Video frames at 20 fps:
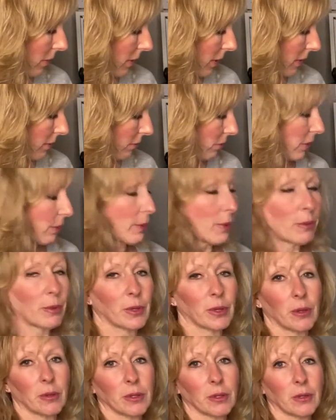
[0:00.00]
and remember,
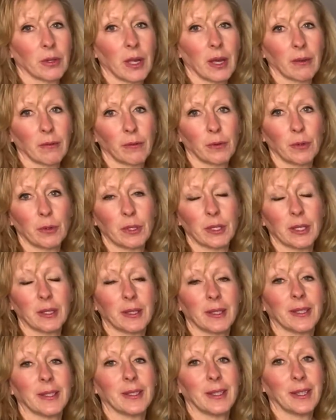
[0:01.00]
those are not food
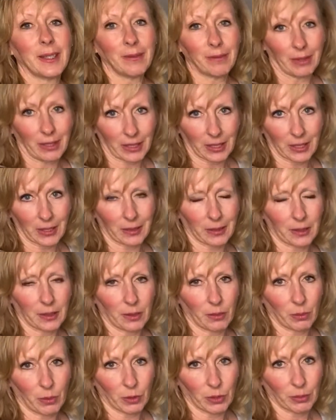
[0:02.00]
sensitivities
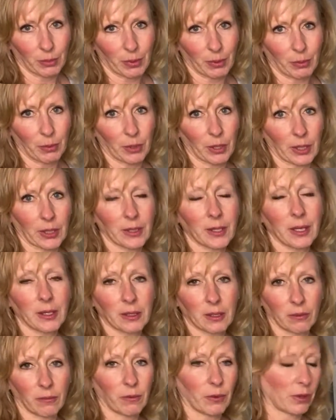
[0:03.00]
that most people get
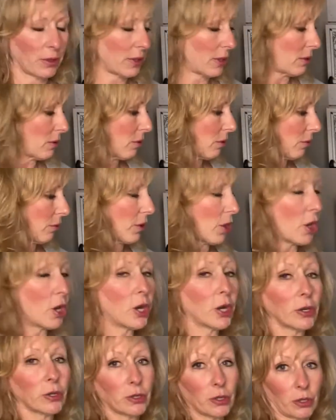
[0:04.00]
tested for. These are
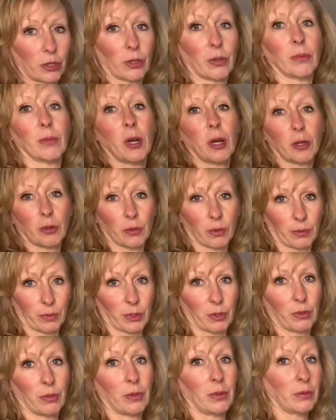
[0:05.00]
long-term
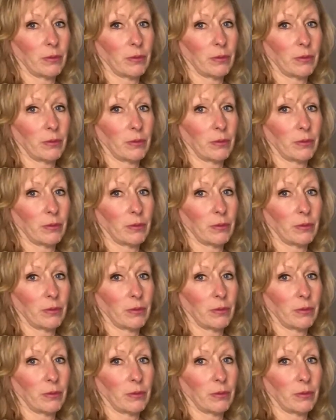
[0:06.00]
autoimmune